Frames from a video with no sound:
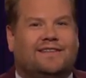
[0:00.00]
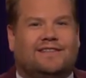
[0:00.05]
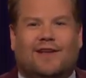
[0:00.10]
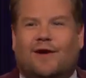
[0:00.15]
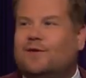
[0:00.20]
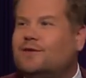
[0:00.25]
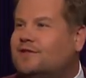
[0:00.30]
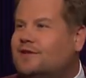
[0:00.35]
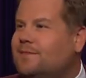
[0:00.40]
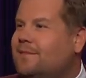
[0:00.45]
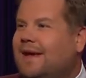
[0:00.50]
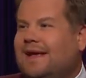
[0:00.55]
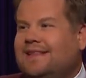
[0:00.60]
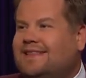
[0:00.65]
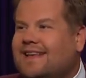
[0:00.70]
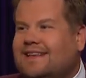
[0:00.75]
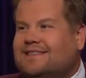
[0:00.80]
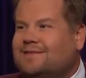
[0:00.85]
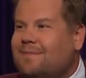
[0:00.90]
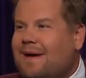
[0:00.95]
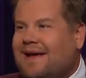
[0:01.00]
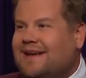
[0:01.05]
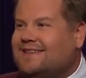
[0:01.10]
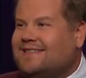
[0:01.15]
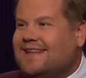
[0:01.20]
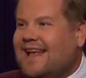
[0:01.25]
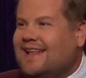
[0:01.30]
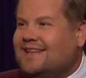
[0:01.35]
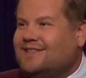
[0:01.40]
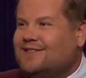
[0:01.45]
so to me, this makes
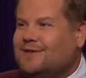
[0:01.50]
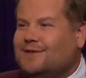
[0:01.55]
sense.